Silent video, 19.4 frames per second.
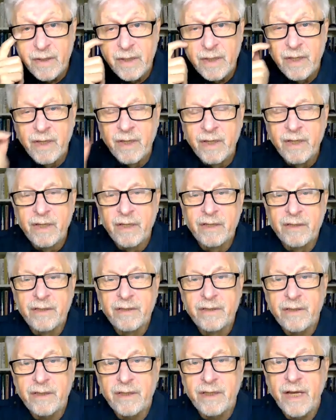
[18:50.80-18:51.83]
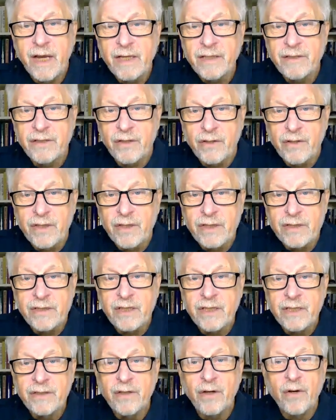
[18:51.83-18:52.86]
The cancer is in the whole
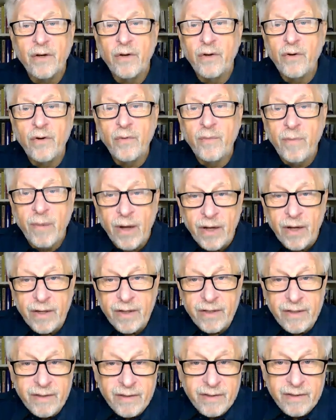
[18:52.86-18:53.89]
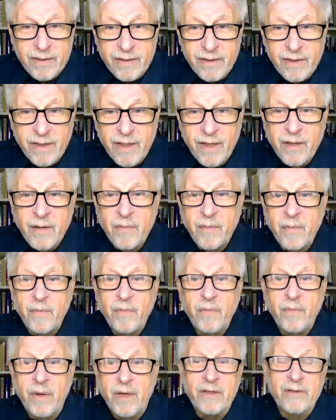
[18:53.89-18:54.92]
body, but it
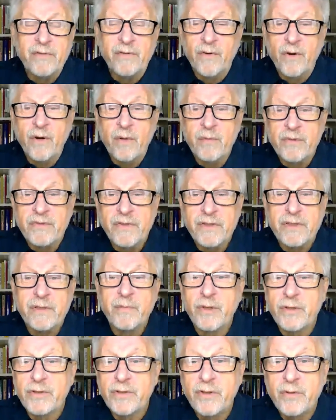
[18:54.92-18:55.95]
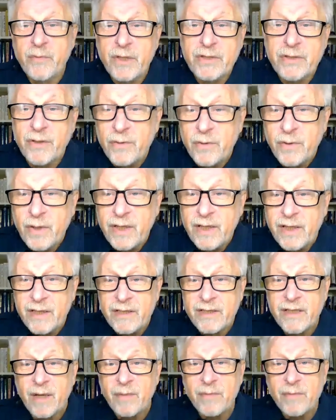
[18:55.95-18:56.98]
forms visible tumors only at some
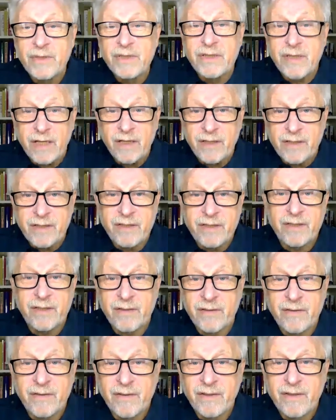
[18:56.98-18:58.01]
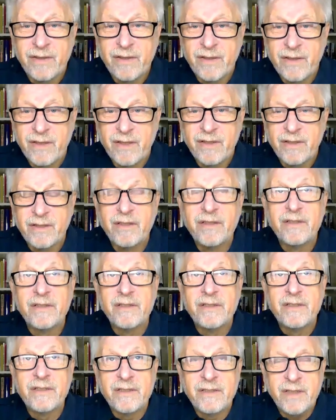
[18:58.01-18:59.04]
sites typically
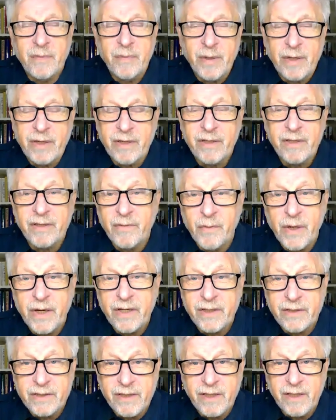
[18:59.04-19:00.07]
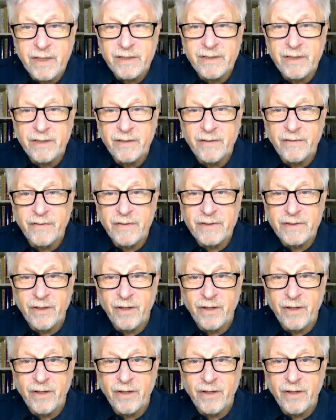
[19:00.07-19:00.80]
the weakest links in the physiology.